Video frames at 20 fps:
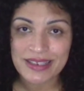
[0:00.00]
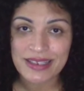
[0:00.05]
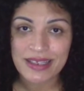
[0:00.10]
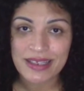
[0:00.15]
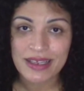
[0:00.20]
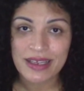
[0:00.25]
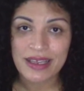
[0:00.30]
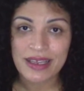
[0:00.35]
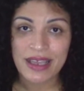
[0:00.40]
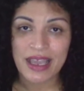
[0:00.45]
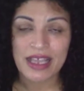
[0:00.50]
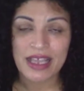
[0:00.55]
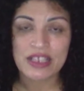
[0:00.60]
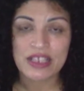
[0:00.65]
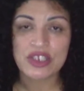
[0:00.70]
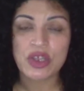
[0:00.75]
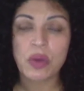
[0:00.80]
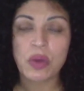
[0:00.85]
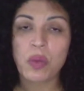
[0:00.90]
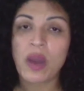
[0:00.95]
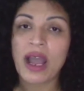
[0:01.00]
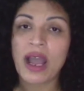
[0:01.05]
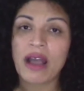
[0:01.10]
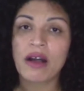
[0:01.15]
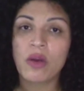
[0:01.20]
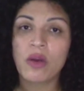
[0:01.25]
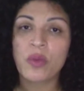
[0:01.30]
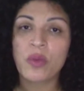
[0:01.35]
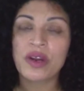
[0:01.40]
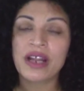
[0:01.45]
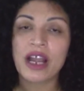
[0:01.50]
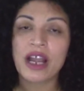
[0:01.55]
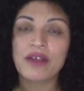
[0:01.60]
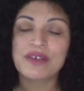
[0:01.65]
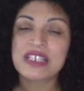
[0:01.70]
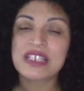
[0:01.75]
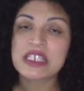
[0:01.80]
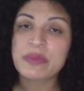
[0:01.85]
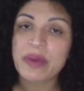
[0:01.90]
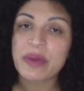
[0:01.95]
this. And so while we're
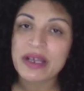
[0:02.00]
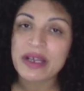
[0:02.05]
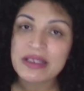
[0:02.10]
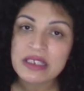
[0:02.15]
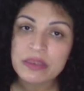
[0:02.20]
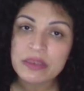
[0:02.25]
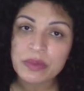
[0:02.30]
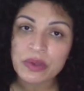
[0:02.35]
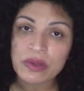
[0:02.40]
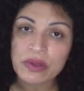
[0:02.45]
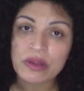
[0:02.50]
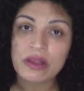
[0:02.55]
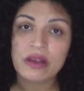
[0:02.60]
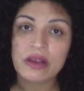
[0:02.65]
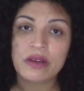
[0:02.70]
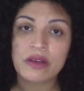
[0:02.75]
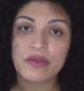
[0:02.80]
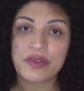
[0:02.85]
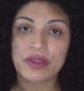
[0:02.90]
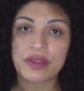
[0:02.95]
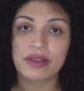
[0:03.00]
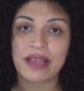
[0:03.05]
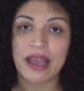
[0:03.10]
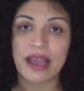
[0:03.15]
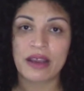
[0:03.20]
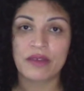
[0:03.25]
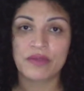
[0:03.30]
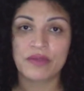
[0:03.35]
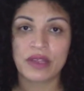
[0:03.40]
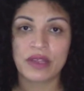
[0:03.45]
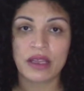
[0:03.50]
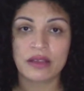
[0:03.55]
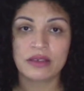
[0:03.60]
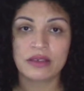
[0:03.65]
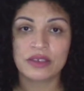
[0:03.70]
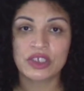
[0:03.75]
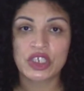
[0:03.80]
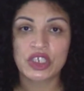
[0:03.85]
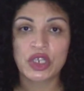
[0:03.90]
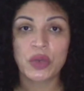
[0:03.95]
not responsible for the lack of
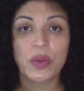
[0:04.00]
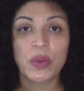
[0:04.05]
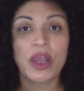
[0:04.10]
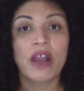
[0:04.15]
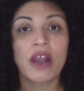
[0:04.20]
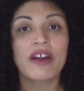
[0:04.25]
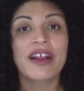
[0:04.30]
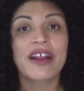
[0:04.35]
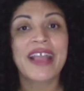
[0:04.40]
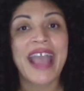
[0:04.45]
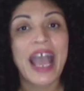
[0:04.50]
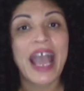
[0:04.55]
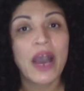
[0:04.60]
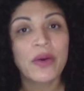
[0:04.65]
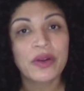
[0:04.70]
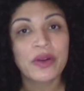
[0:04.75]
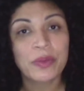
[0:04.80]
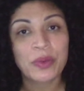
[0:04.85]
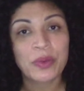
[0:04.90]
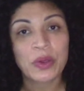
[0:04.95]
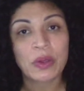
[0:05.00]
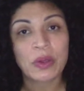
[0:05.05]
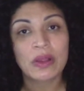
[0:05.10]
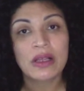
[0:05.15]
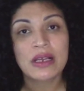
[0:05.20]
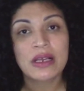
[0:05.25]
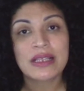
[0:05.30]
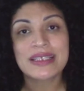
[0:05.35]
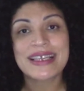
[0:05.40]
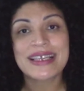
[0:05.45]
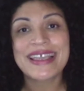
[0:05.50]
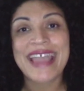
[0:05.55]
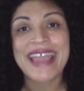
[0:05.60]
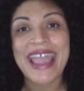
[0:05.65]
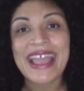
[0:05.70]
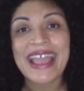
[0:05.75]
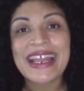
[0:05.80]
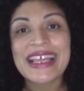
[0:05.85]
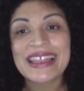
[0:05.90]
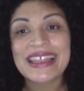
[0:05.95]
knowledge, we are accountable to
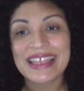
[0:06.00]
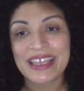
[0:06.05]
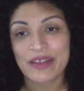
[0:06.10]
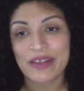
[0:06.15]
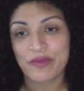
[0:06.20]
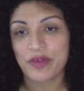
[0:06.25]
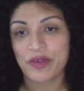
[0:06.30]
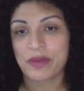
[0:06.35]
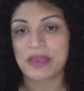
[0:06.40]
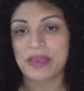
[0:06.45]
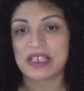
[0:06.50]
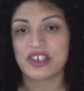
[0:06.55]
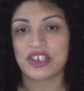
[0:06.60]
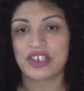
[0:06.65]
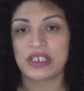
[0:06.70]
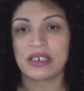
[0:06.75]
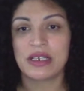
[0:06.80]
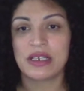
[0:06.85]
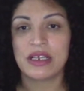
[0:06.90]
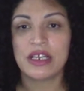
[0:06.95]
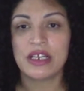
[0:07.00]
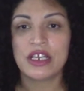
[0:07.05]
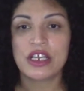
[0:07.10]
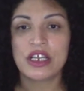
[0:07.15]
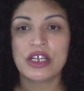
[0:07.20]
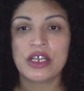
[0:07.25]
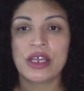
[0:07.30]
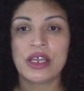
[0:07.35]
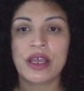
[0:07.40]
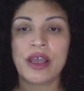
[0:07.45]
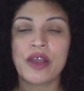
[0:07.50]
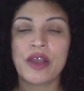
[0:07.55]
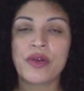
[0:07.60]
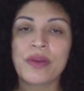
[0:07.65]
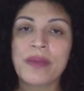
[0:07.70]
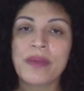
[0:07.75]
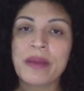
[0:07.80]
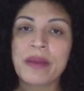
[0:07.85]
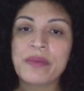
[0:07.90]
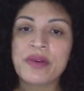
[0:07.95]
gaining the information.
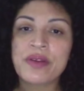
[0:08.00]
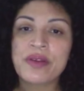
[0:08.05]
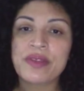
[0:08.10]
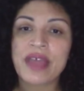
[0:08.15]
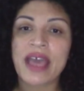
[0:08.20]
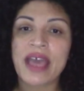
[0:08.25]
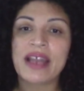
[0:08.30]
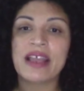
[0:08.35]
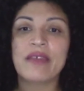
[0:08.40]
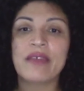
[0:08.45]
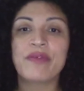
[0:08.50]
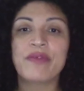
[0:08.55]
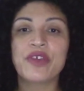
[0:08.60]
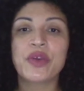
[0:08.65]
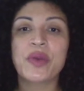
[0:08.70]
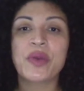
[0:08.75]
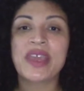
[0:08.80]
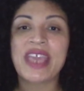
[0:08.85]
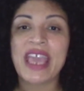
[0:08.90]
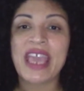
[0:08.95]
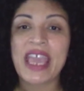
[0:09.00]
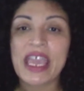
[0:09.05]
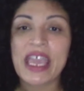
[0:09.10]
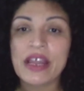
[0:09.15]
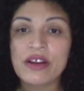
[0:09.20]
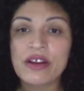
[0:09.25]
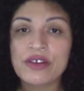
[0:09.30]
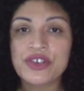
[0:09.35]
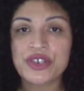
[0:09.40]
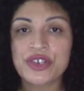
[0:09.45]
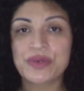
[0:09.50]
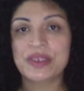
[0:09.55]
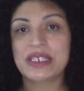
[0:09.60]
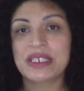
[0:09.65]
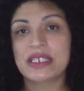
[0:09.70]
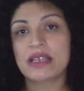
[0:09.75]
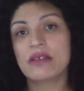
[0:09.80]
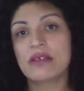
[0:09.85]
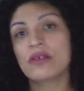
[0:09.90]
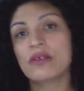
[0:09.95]
Remember that if you cater to
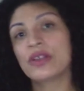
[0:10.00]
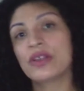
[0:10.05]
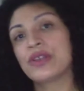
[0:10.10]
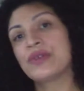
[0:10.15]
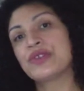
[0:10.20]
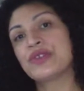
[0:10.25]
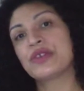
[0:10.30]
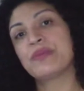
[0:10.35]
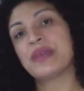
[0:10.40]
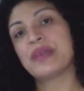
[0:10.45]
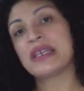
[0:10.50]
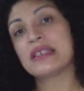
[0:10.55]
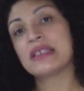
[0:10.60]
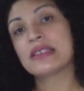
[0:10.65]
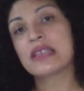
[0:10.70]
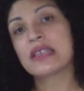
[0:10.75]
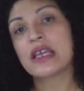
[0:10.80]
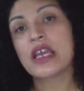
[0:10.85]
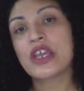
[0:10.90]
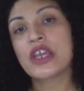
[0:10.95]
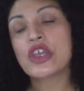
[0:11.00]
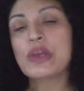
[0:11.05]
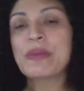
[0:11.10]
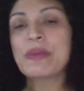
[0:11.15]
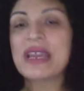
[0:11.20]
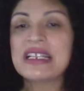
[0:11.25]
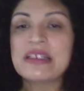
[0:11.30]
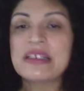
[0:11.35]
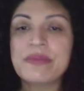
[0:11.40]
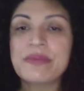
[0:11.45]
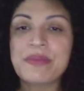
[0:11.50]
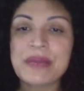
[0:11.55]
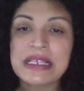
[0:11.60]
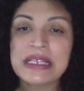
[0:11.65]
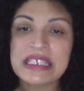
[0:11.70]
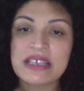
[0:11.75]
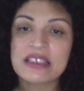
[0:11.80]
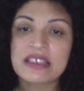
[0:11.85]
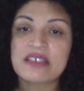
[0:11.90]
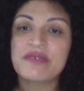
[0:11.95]
a single user base, you may
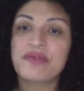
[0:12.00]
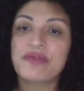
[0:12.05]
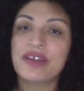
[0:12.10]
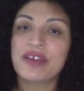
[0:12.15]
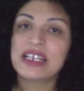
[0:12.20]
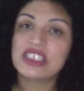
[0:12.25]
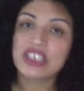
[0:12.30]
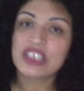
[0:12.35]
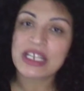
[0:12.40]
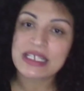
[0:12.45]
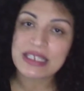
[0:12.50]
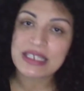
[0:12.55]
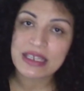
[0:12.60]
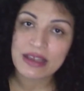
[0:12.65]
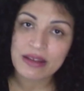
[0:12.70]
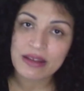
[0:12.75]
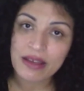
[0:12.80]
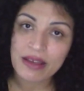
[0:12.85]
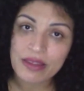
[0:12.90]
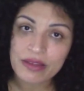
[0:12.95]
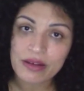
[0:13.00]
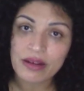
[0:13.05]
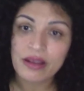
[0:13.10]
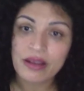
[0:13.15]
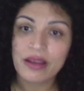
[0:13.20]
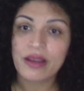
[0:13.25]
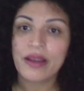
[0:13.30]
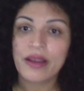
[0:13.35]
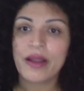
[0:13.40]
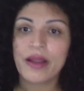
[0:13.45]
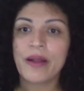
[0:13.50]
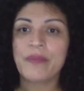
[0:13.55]
be disenfranchising another.